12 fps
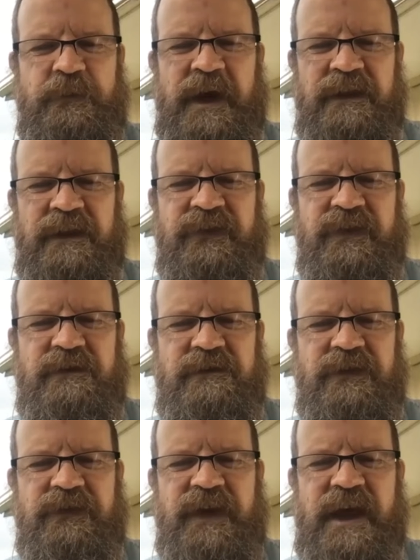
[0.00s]
policy
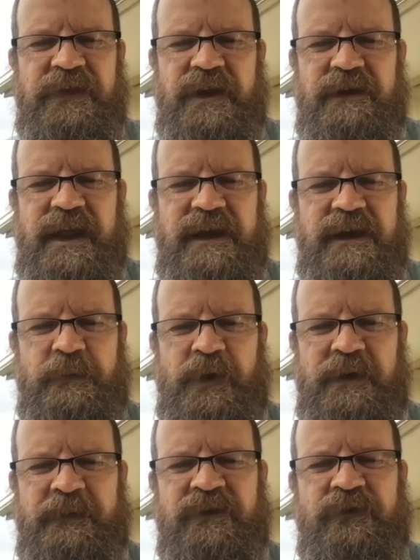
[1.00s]
to the South Carolina
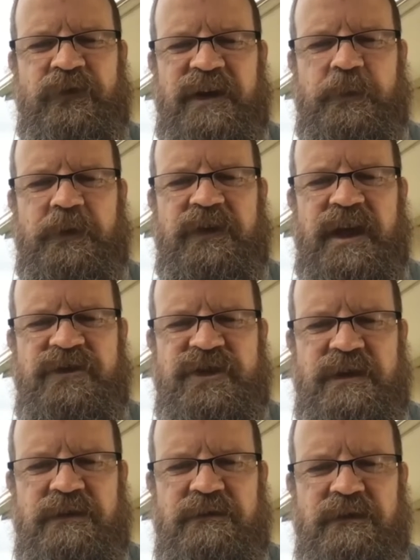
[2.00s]
Department of
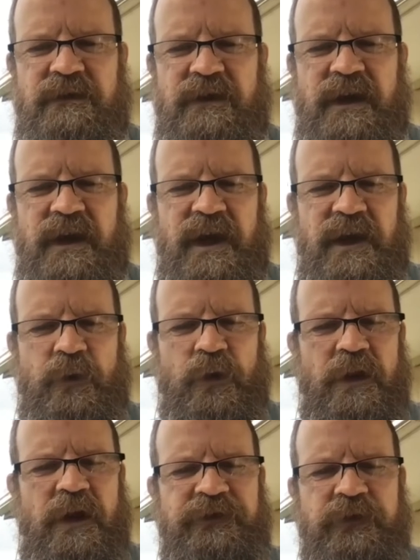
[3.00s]
Transportation. You
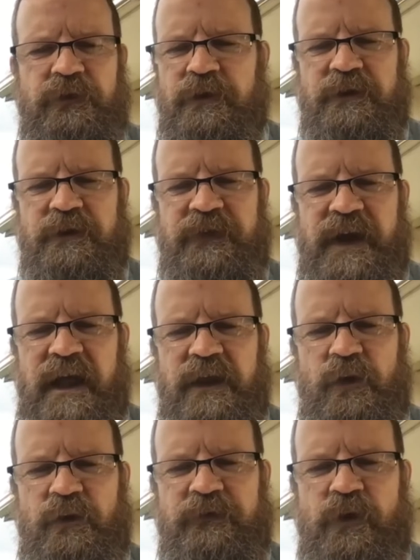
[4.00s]
will also learn the
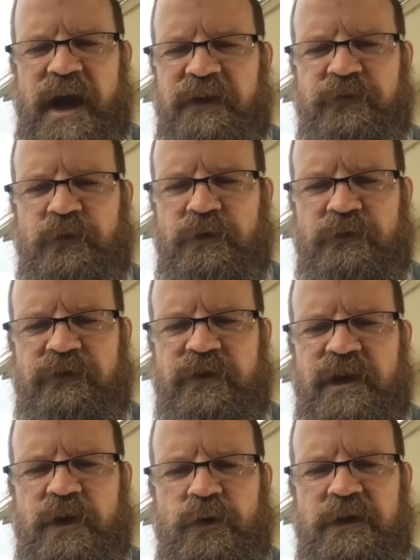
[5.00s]
value of grassroots
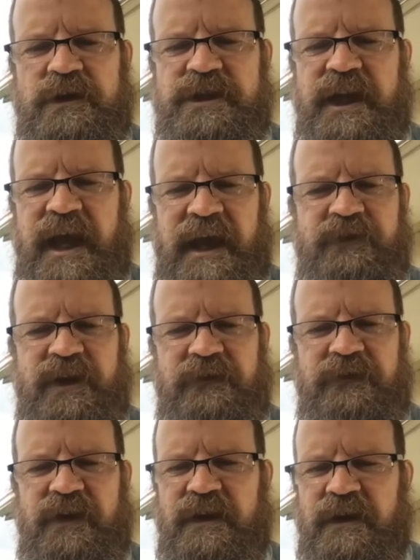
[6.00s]
and coalition
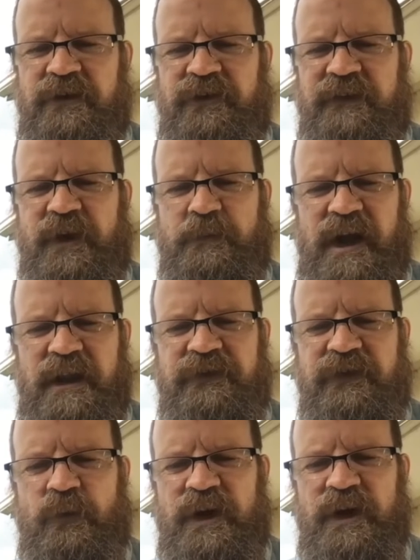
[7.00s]
advocacy in achieving
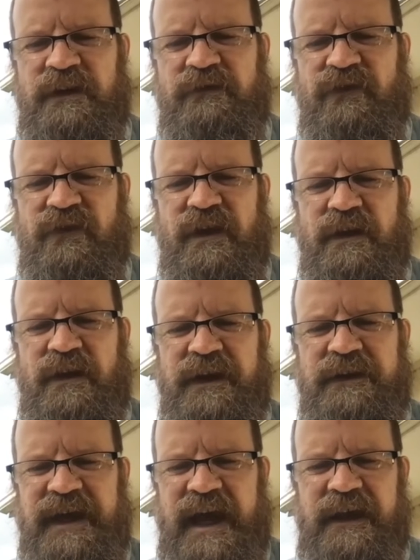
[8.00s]
policy wins,
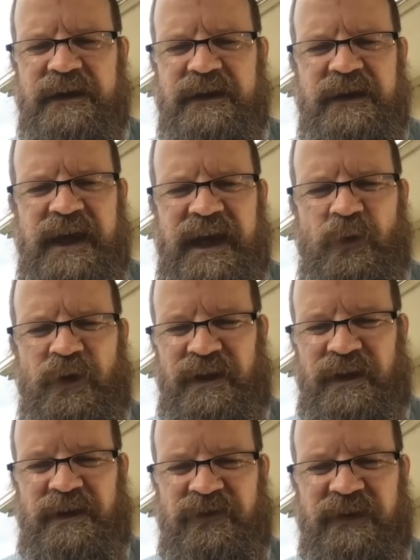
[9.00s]
data and equity
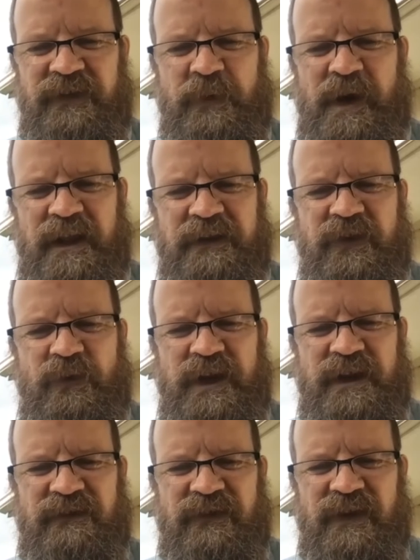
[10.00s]
in achieving policy
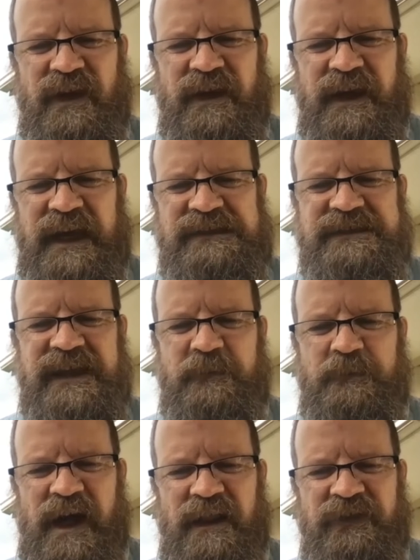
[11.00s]
wins, and state
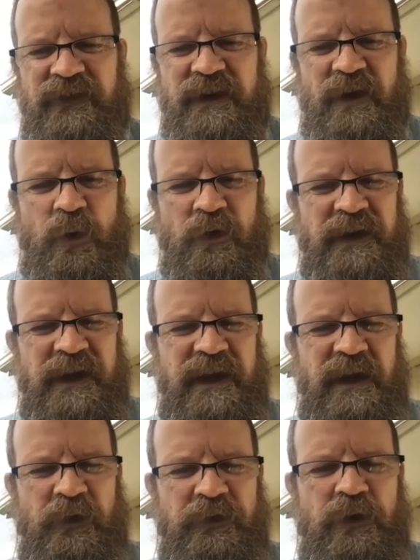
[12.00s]
policy in
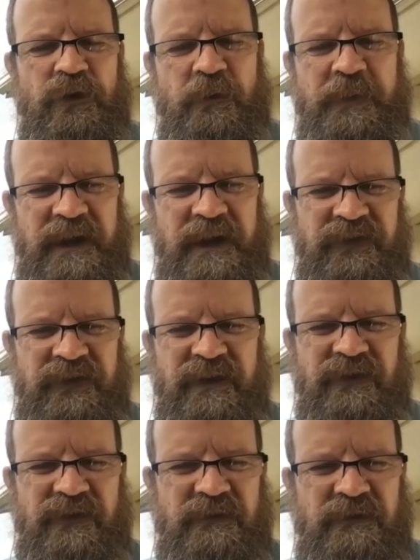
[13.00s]
coordinating with local
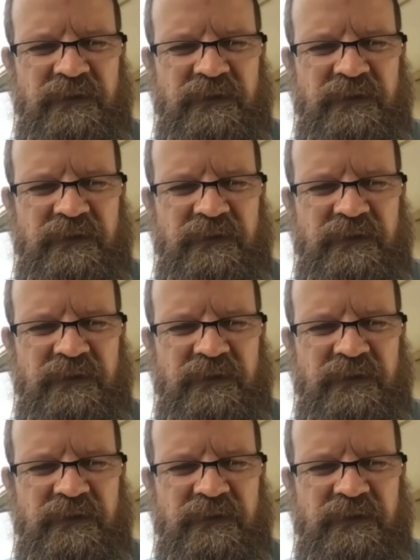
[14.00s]
policies.